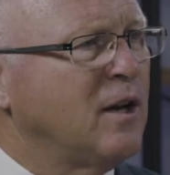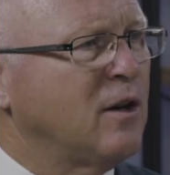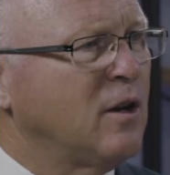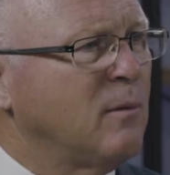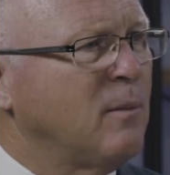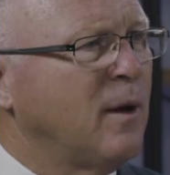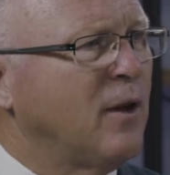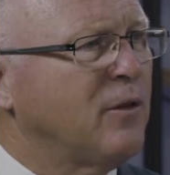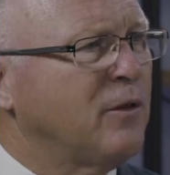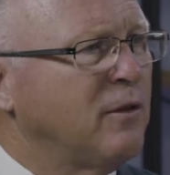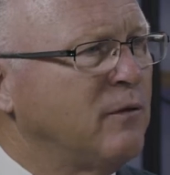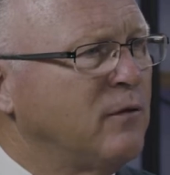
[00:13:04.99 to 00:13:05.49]

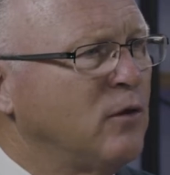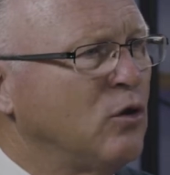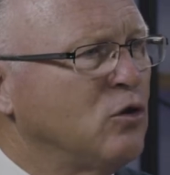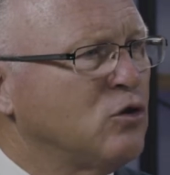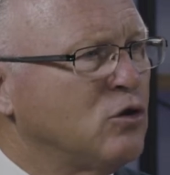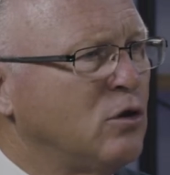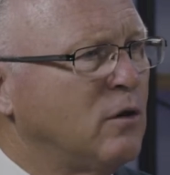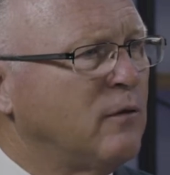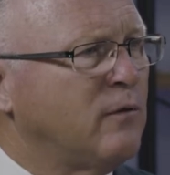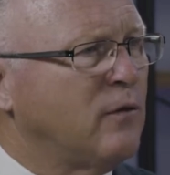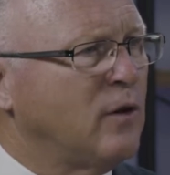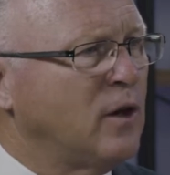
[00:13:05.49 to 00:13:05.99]
about the
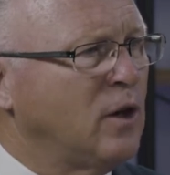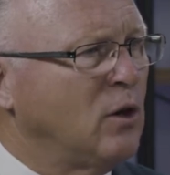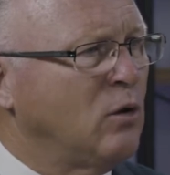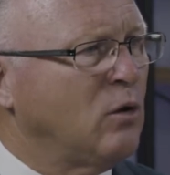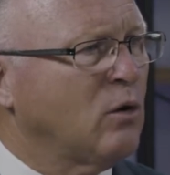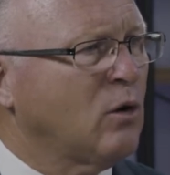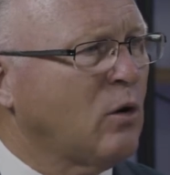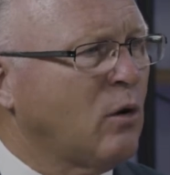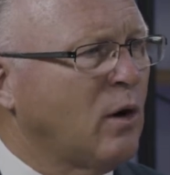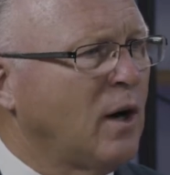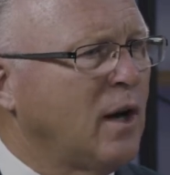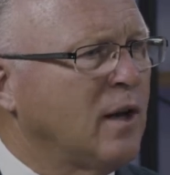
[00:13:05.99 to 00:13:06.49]
future for
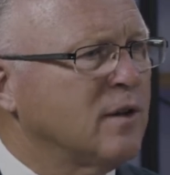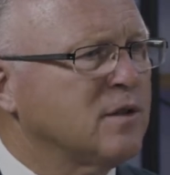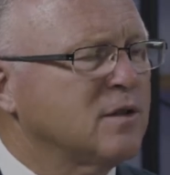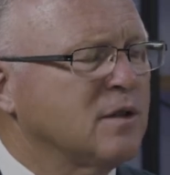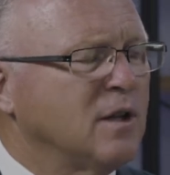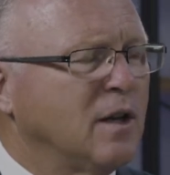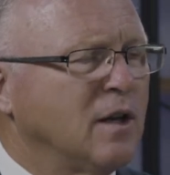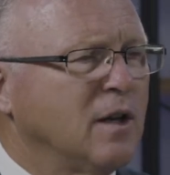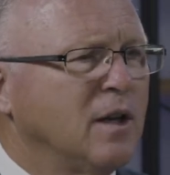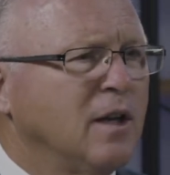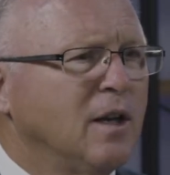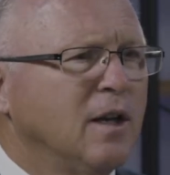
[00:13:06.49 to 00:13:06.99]
Hillcrest.
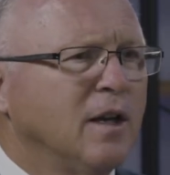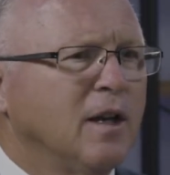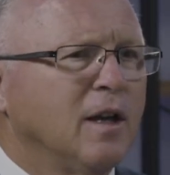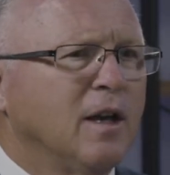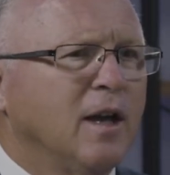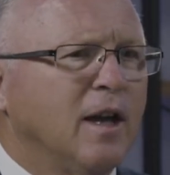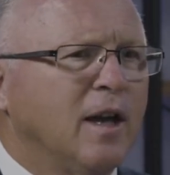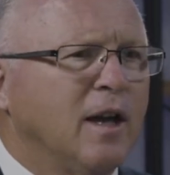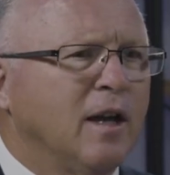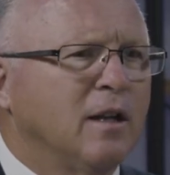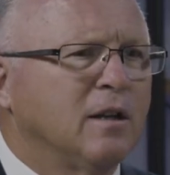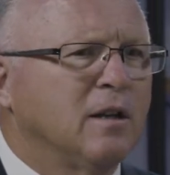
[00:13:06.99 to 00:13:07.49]
And,
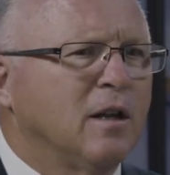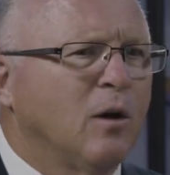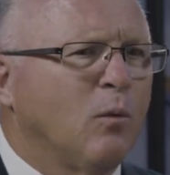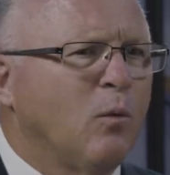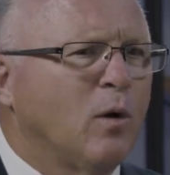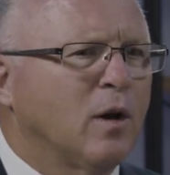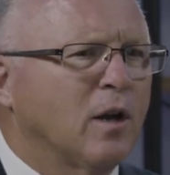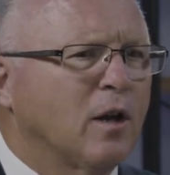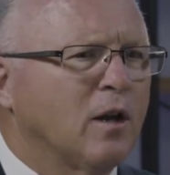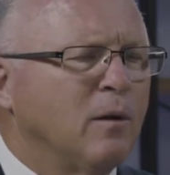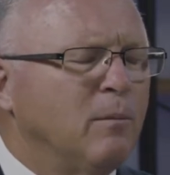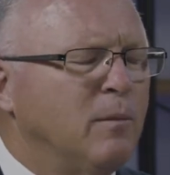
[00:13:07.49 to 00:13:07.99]
and I
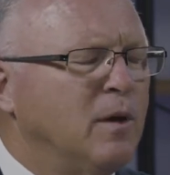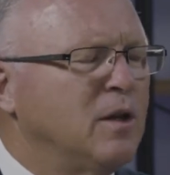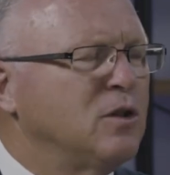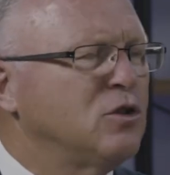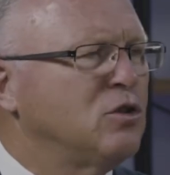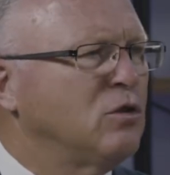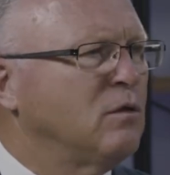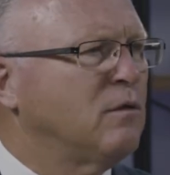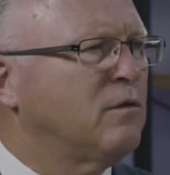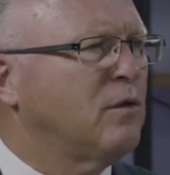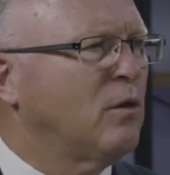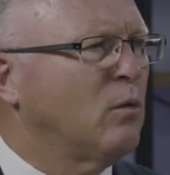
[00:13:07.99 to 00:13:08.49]
want to commend
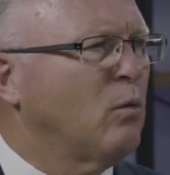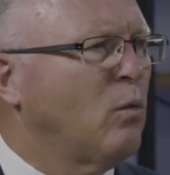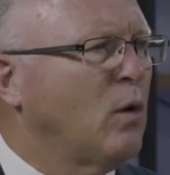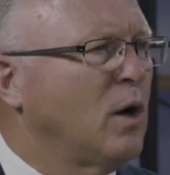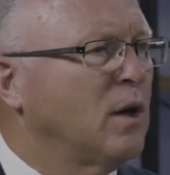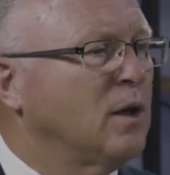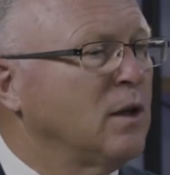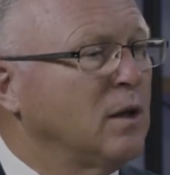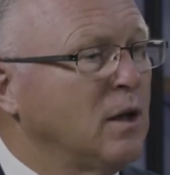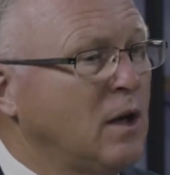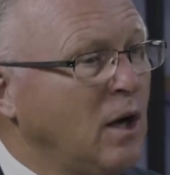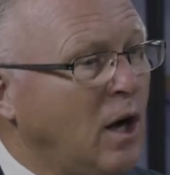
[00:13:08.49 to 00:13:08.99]
you for
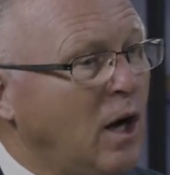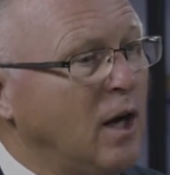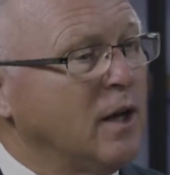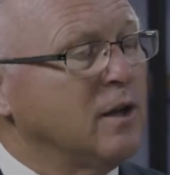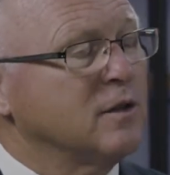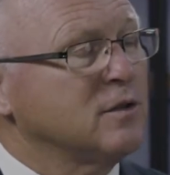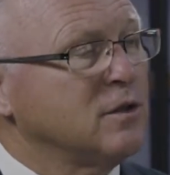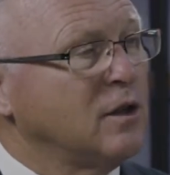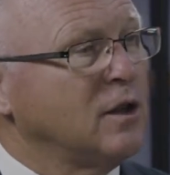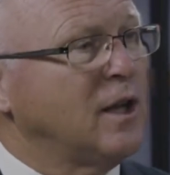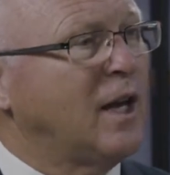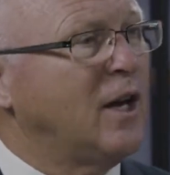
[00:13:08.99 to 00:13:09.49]
what God
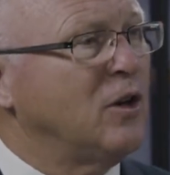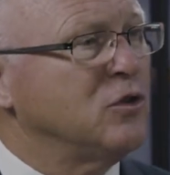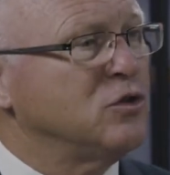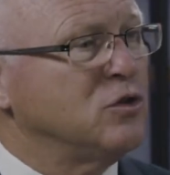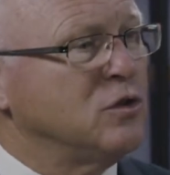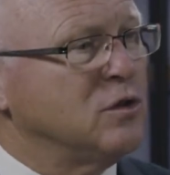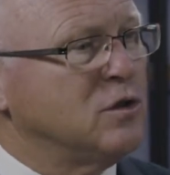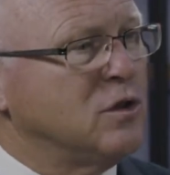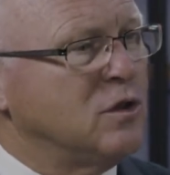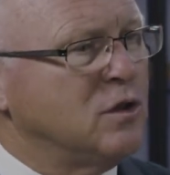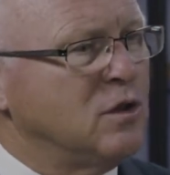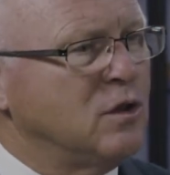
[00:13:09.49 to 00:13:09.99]
has allowed
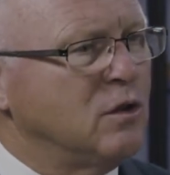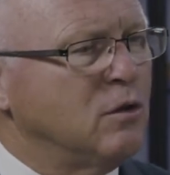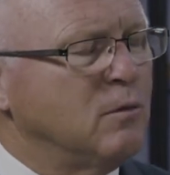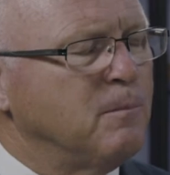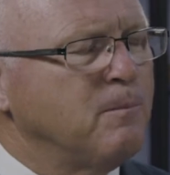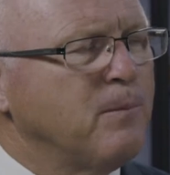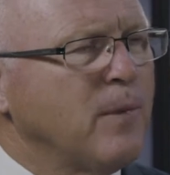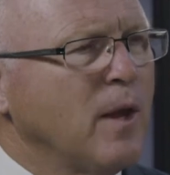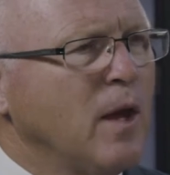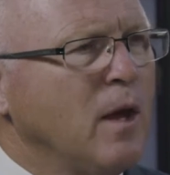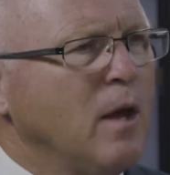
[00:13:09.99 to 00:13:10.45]
you to do.